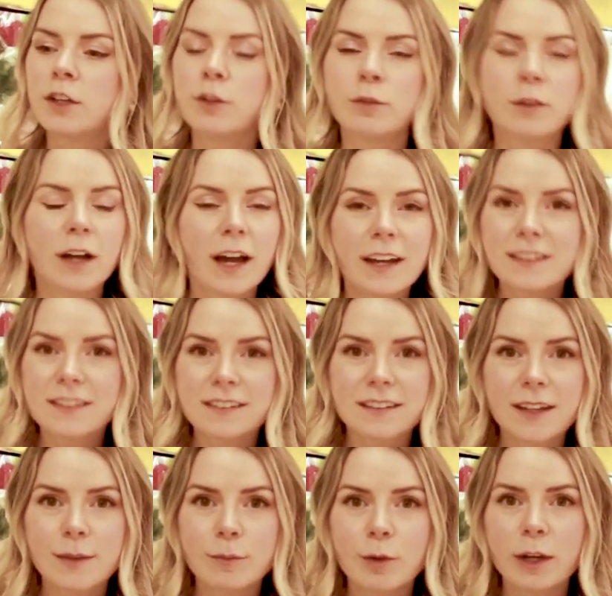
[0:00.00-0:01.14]
you cut it the
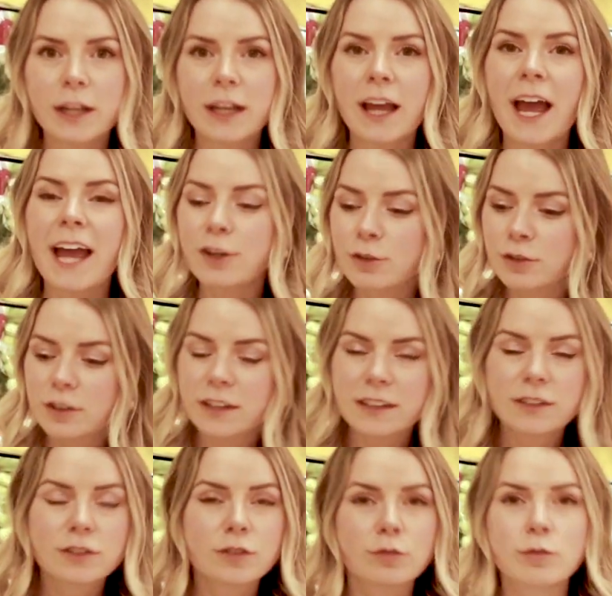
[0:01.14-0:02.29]
same way, and you can
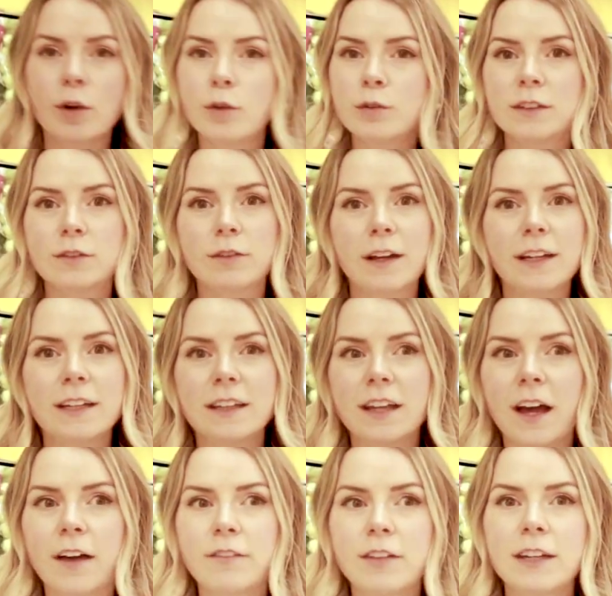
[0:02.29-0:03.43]
just roast it right in
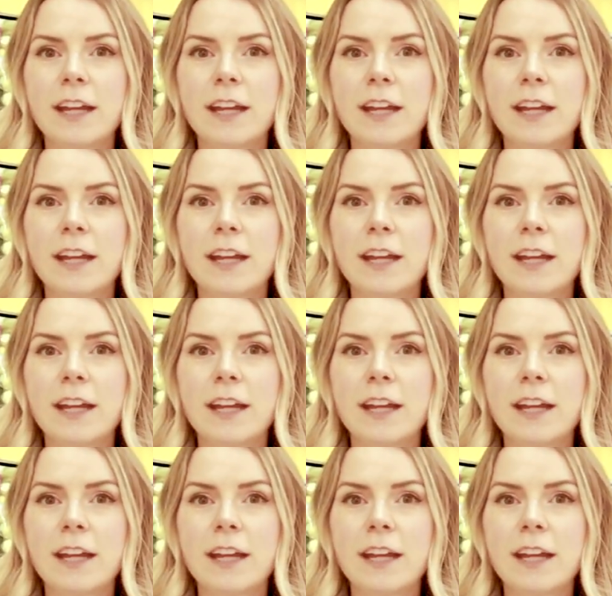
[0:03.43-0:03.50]
the oven,